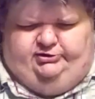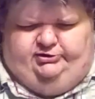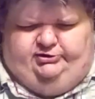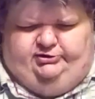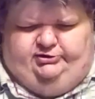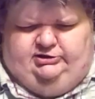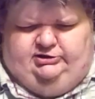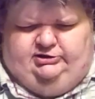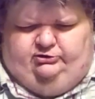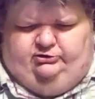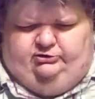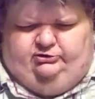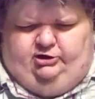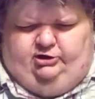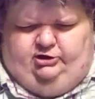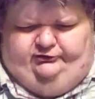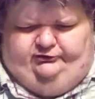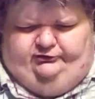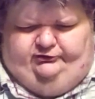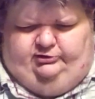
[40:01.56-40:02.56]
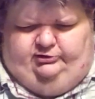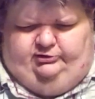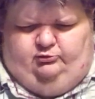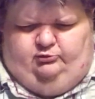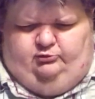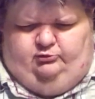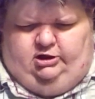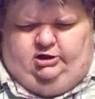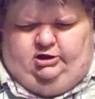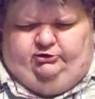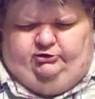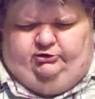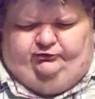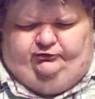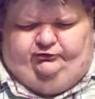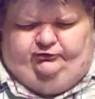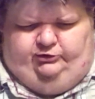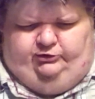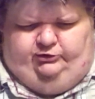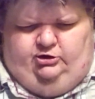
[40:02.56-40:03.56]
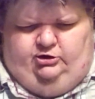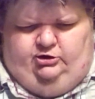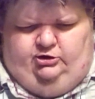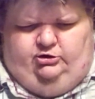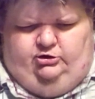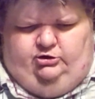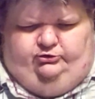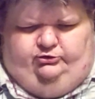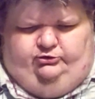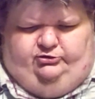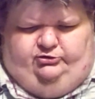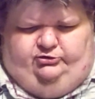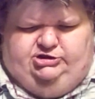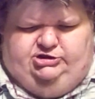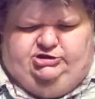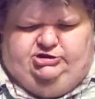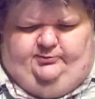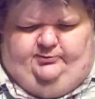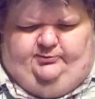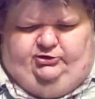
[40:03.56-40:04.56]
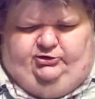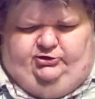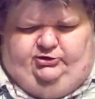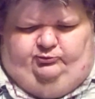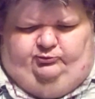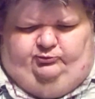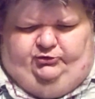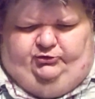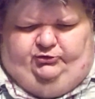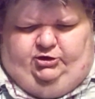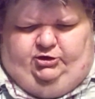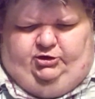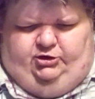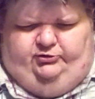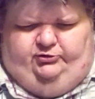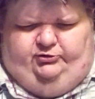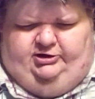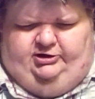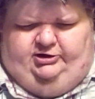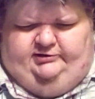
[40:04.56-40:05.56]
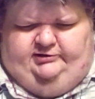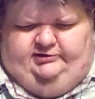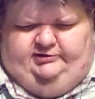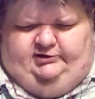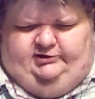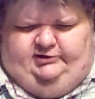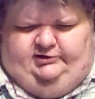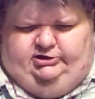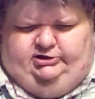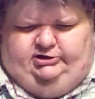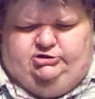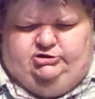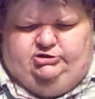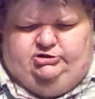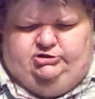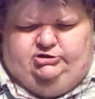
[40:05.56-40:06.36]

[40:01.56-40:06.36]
Cossack marauders nor the Japanese military would take advantage of the